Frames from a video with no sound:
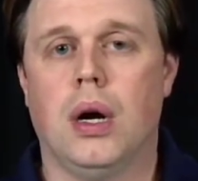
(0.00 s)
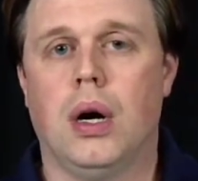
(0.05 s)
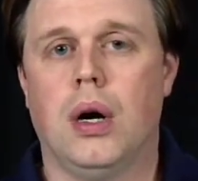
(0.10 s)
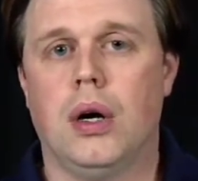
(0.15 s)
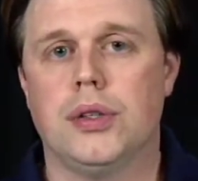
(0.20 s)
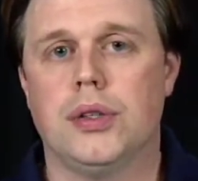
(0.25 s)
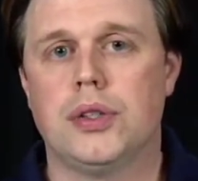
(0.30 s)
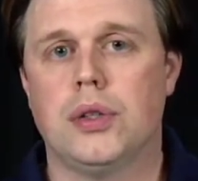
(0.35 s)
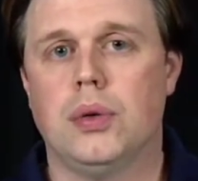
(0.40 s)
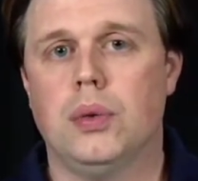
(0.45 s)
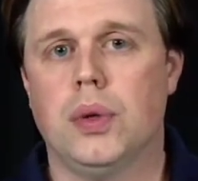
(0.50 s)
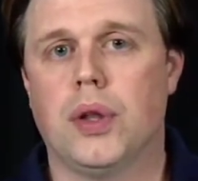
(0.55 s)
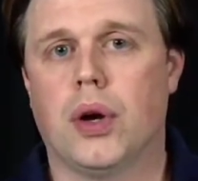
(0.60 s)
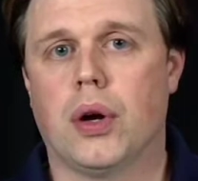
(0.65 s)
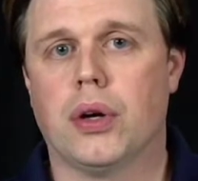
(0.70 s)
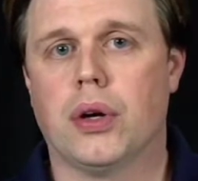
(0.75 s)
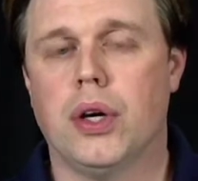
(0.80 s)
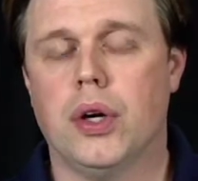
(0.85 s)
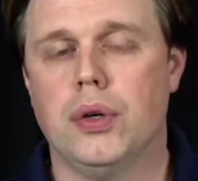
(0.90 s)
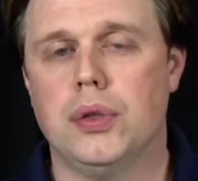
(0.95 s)
Also with
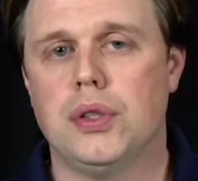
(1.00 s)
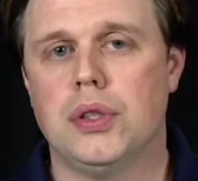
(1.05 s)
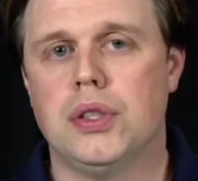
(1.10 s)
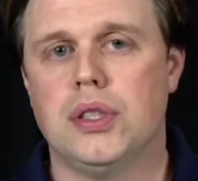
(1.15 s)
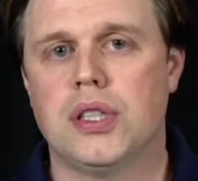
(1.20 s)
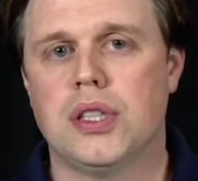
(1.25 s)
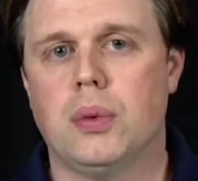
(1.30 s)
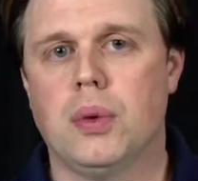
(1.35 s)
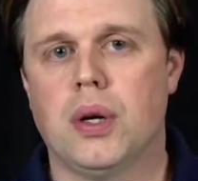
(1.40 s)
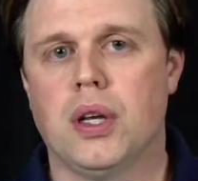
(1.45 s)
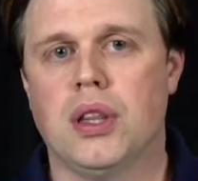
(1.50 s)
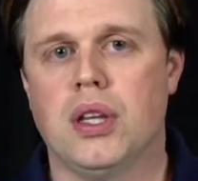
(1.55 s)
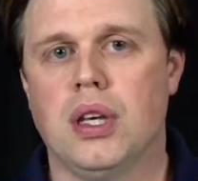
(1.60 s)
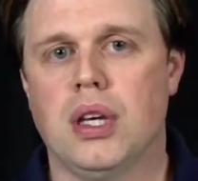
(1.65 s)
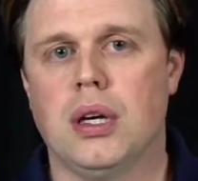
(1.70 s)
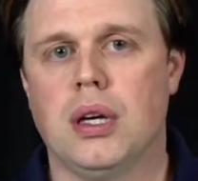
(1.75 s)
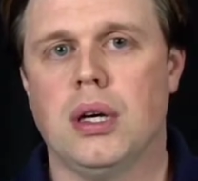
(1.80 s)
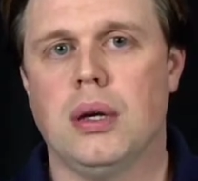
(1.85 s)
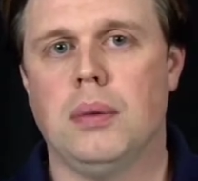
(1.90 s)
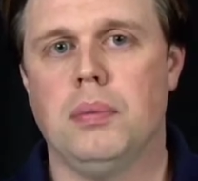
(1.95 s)
our coaches, I want to
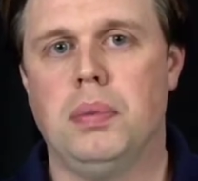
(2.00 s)
thank